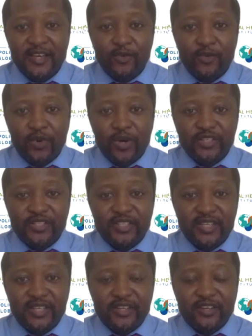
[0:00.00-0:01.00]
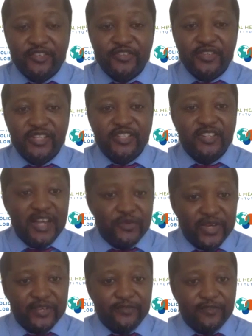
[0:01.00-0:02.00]
once the countries
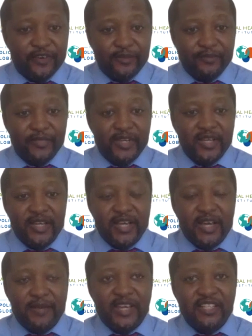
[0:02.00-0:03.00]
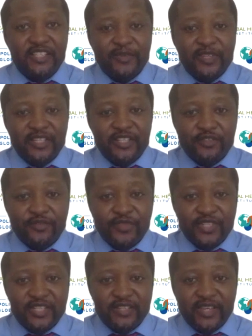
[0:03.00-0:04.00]
graduate from eligibility to
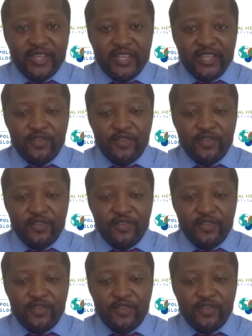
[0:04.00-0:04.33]
receive aid.